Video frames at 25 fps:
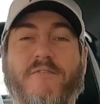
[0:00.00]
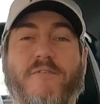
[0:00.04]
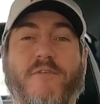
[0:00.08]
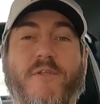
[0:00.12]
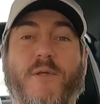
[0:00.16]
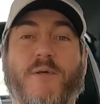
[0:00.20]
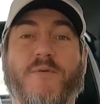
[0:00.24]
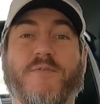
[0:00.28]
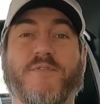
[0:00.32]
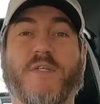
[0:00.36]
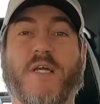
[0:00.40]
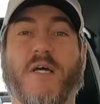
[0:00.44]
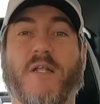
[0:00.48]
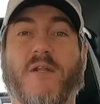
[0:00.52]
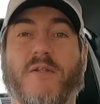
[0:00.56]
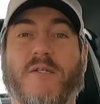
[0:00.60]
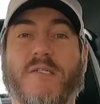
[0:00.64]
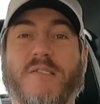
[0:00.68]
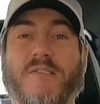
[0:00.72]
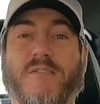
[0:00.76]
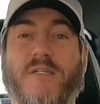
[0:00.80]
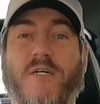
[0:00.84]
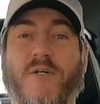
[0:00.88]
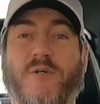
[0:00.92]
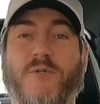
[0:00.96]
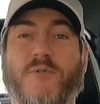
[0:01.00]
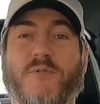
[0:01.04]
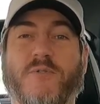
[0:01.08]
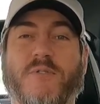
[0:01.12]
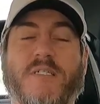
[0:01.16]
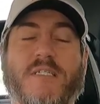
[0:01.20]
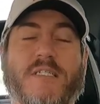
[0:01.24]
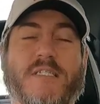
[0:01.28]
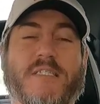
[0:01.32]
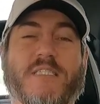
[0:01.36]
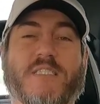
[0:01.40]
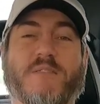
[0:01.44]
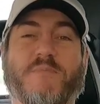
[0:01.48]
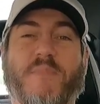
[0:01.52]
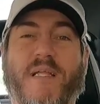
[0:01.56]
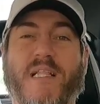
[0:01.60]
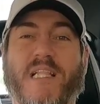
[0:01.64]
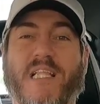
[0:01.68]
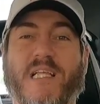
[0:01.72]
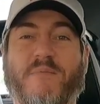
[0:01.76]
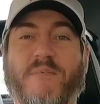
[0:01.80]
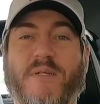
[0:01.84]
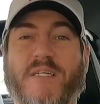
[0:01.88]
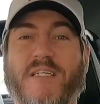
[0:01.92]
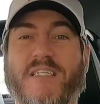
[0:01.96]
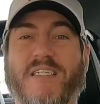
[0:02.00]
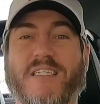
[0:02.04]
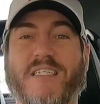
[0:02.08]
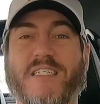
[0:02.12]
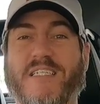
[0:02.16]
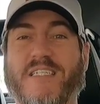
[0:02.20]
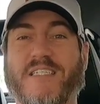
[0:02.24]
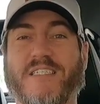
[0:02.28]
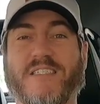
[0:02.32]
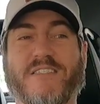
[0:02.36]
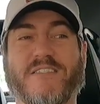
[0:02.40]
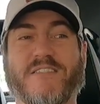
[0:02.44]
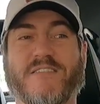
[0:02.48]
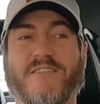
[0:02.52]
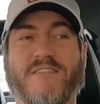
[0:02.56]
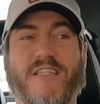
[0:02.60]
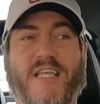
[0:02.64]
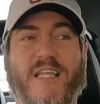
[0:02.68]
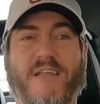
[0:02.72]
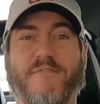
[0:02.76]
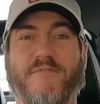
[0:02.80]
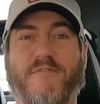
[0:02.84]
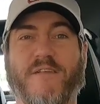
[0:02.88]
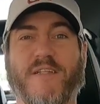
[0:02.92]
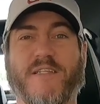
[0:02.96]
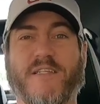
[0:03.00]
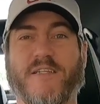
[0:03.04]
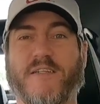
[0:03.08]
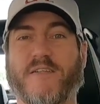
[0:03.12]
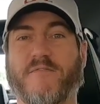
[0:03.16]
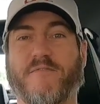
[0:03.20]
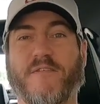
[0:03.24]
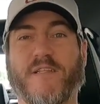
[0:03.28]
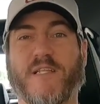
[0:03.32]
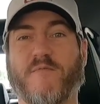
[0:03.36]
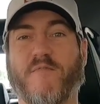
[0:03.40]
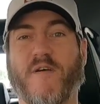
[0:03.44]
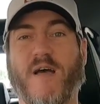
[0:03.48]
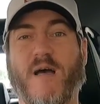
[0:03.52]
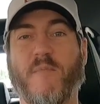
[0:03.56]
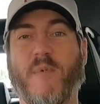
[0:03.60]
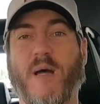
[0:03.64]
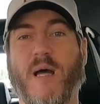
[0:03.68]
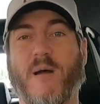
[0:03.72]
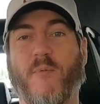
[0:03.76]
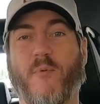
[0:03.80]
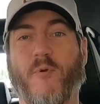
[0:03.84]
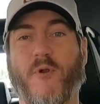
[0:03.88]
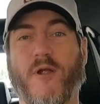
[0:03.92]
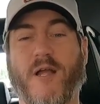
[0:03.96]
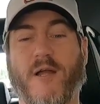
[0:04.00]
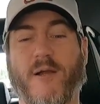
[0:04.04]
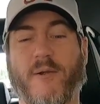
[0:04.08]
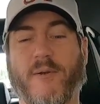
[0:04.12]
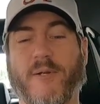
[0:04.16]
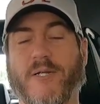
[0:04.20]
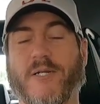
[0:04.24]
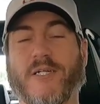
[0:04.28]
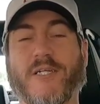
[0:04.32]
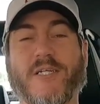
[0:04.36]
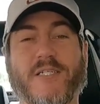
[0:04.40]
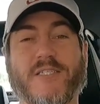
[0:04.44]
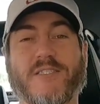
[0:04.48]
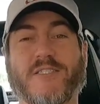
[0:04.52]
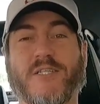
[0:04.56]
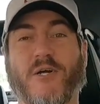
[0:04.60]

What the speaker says: For those of y'all don't know, the speed limit is like 50 to 55 mile per hour,